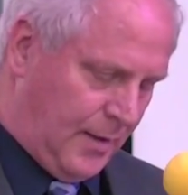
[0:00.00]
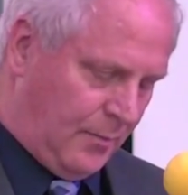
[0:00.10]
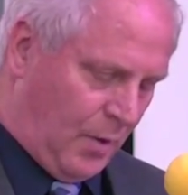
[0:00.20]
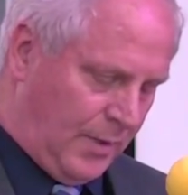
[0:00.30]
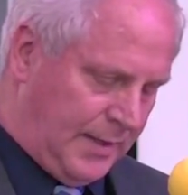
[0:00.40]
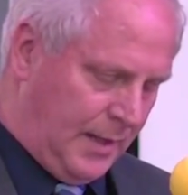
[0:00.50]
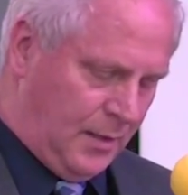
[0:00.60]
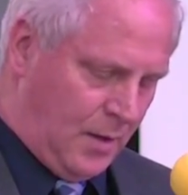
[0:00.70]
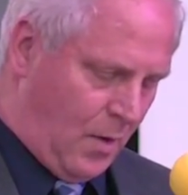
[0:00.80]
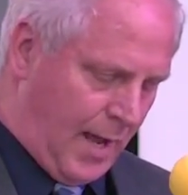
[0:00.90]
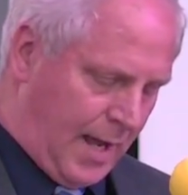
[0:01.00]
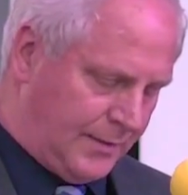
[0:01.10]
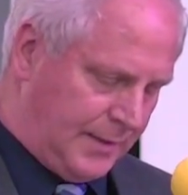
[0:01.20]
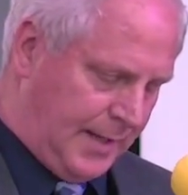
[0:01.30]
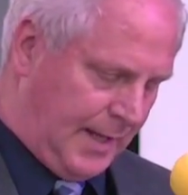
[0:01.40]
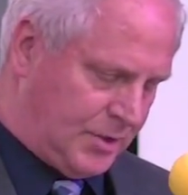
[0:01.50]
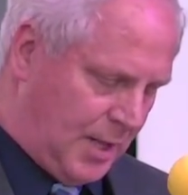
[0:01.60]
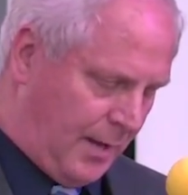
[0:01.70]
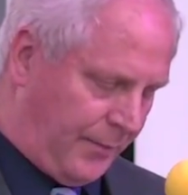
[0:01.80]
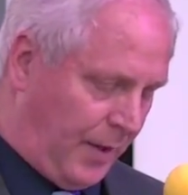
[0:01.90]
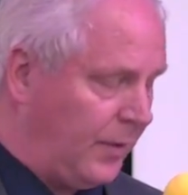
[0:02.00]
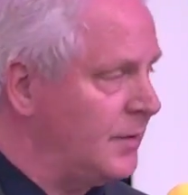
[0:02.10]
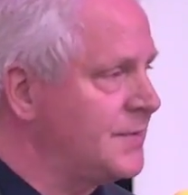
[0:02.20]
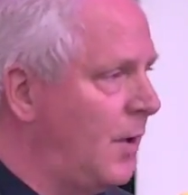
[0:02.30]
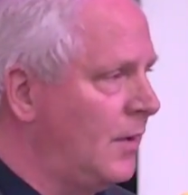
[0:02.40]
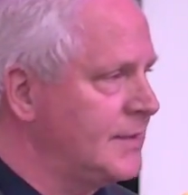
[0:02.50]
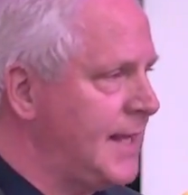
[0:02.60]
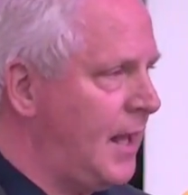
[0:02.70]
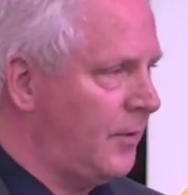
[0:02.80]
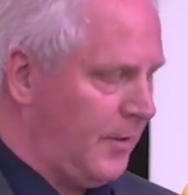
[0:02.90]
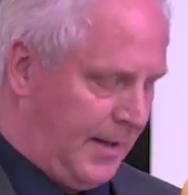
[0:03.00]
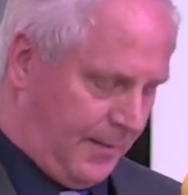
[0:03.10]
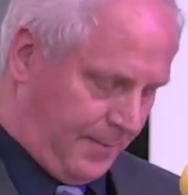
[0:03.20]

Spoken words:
but we didn't know how to catch up on our small salary.